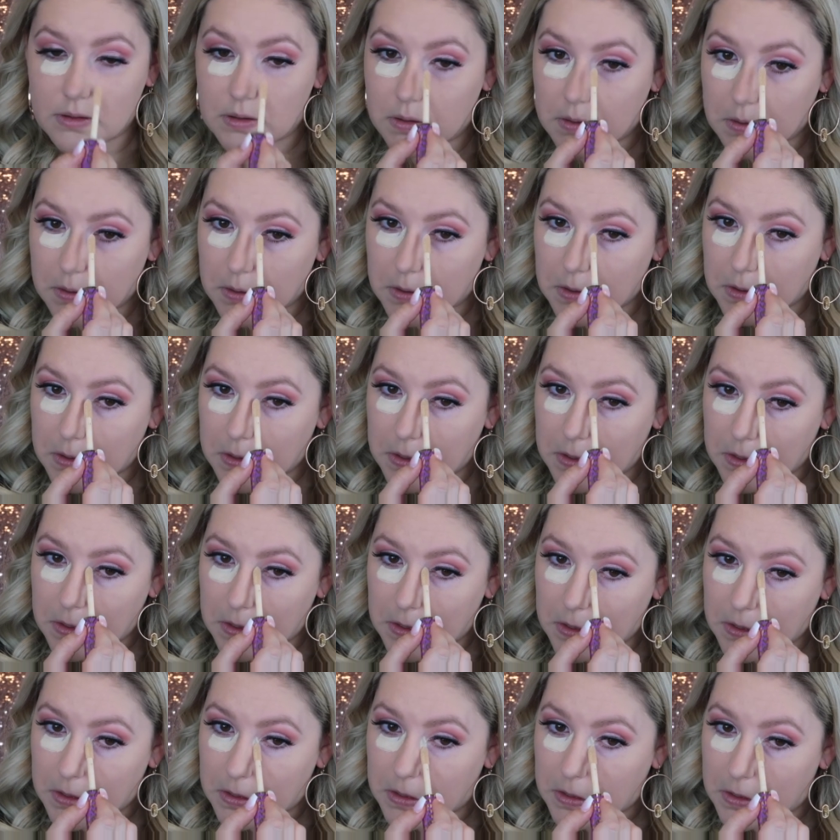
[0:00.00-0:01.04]

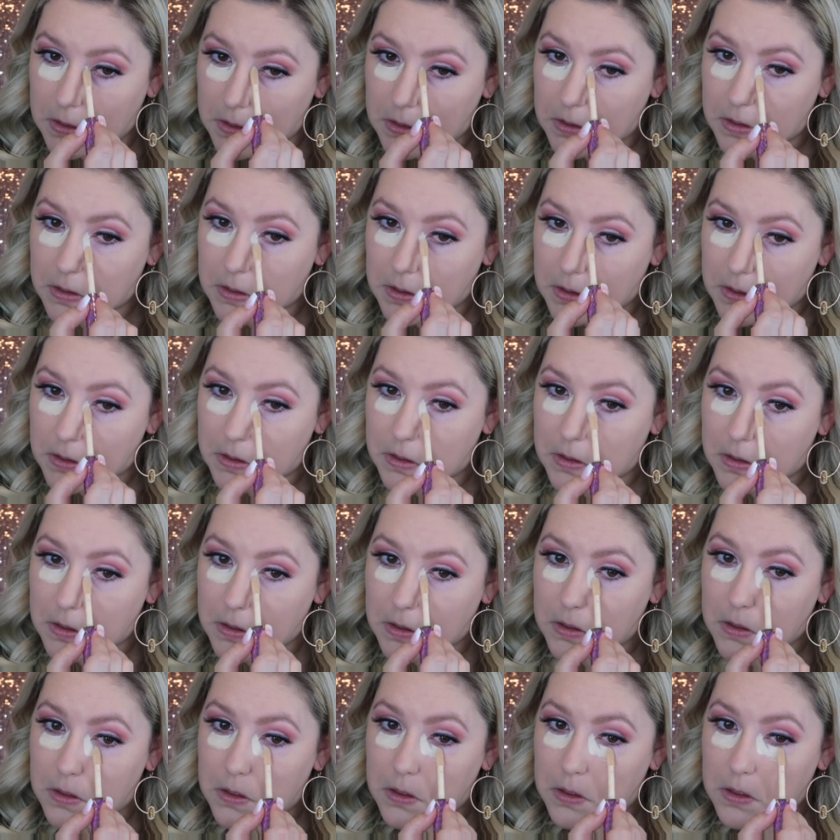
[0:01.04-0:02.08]

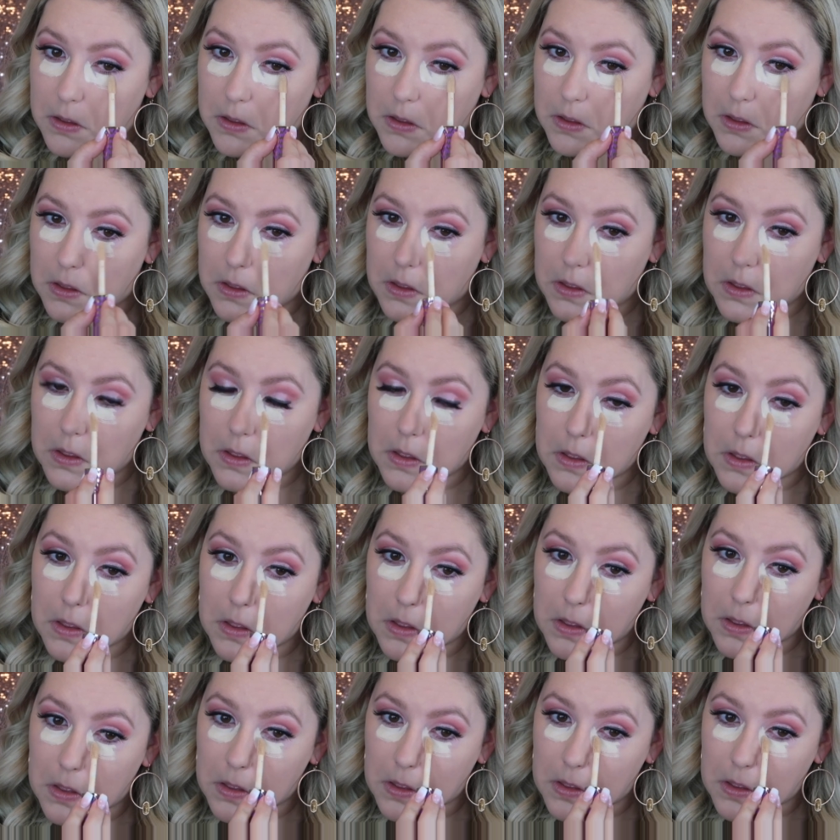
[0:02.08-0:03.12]

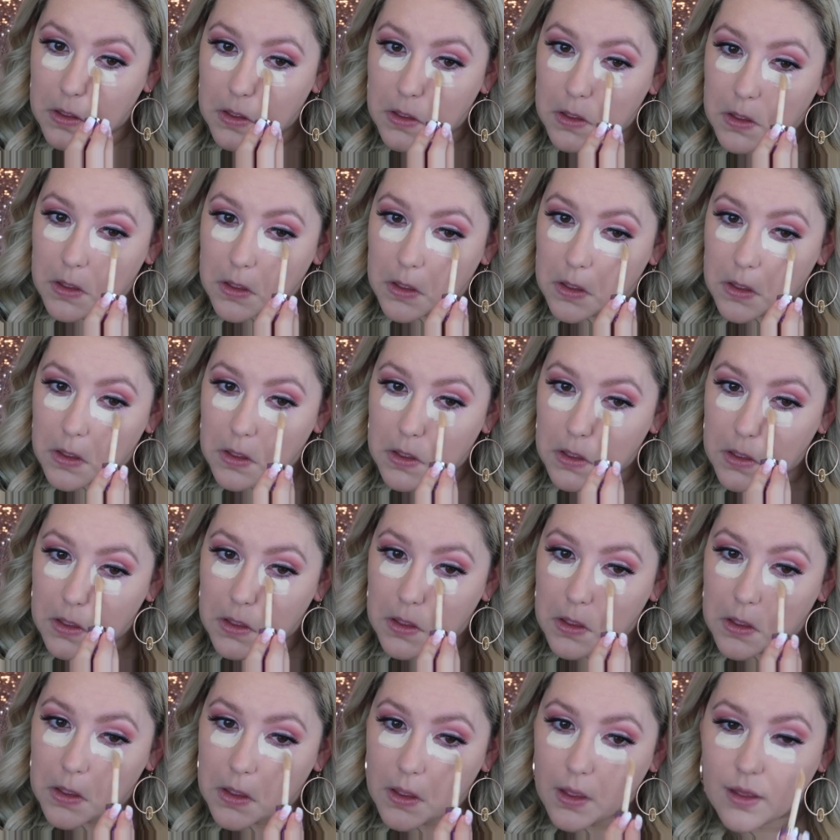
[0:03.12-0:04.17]

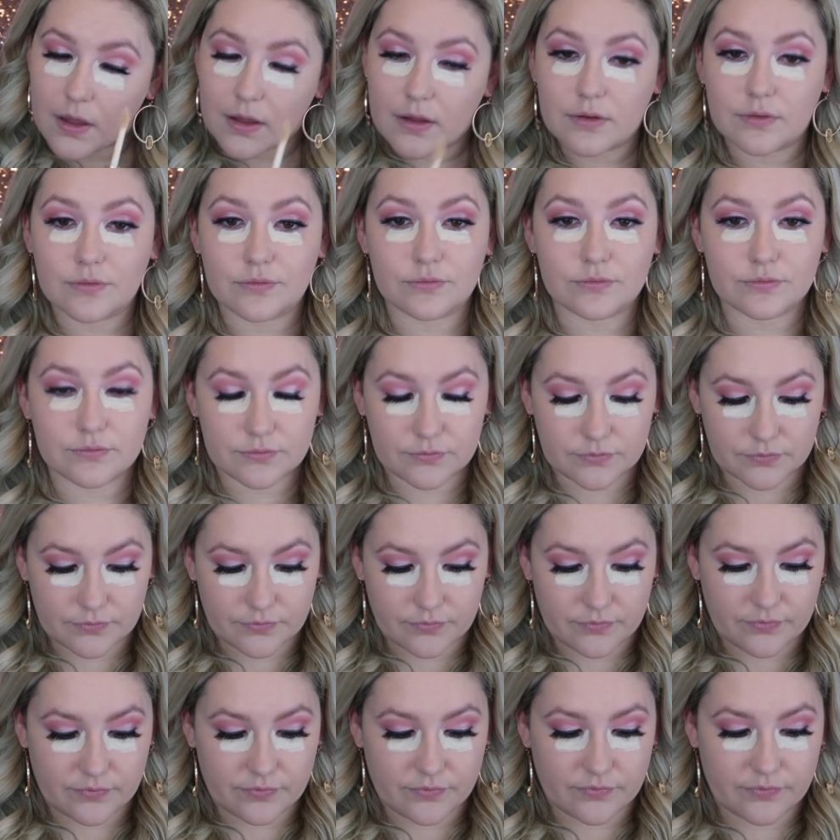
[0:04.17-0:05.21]

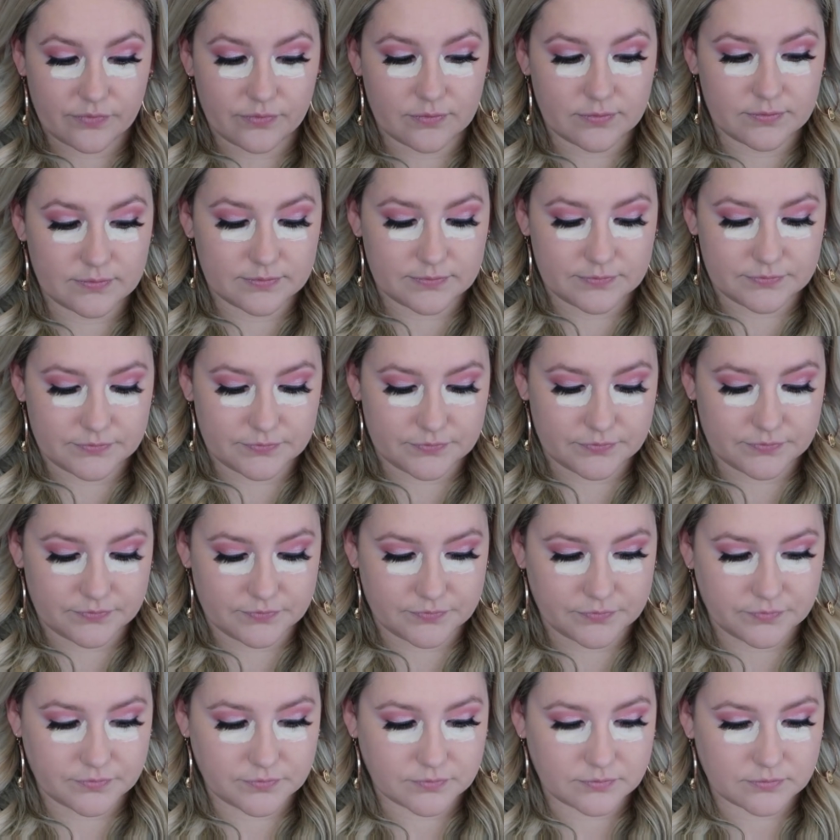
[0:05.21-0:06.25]

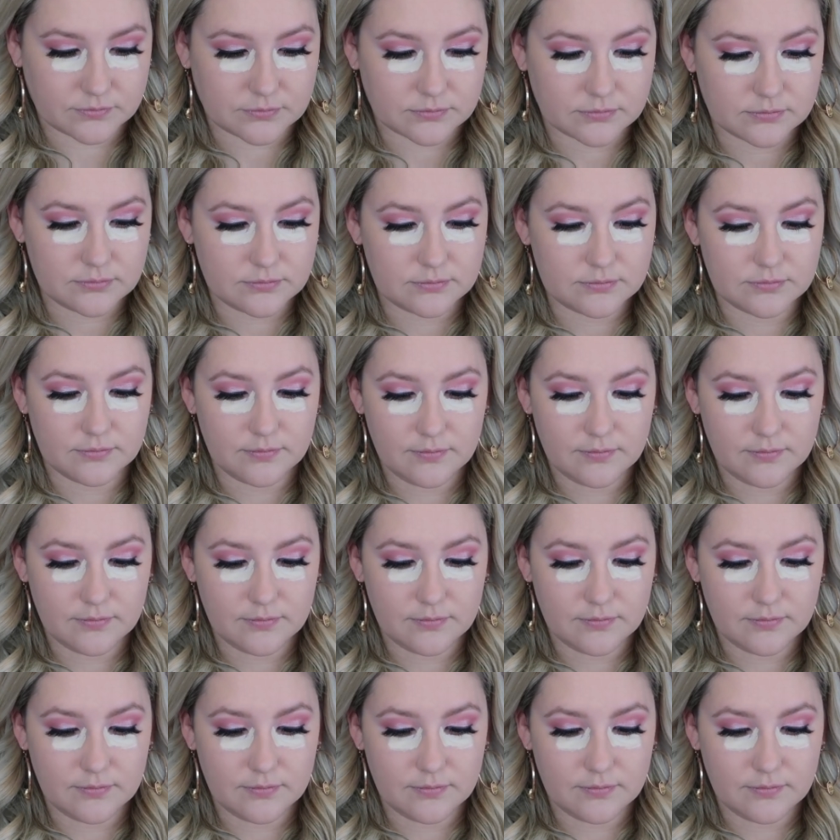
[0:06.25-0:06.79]
(no one is talking)